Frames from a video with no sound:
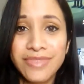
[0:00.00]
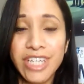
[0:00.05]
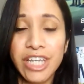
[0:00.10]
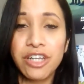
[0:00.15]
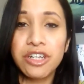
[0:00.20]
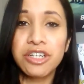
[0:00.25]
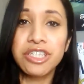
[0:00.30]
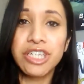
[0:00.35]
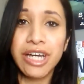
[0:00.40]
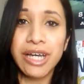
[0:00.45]

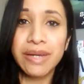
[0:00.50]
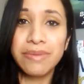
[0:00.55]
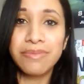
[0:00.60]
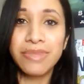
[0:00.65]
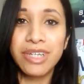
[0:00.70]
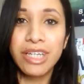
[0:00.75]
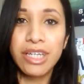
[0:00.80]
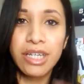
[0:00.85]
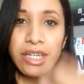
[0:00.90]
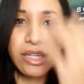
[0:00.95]
Take your
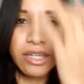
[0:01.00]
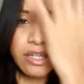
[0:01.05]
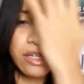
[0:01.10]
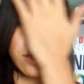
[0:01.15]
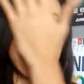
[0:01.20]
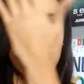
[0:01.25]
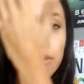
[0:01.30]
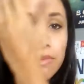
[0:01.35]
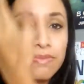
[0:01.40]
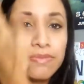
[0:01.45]
time.
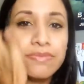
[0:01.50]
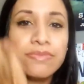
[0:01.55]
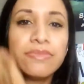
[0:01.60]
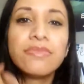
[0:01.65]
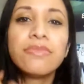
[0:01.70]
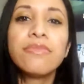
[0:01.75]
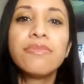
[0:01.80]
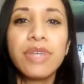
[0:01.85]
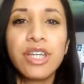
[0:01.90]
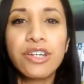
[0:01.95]

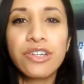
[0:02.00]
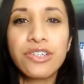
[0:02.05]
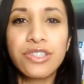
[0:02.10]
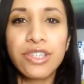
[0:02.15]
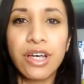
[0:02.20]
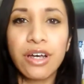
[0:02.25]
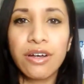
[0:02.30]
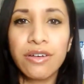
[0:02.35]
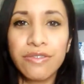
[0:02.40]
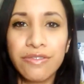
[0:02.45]
Be
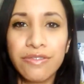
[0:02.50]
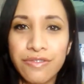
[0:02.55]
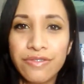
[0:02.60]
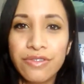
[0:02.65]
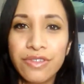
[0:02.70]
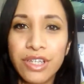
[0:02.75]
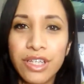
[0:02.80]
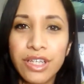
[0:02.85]
yourself.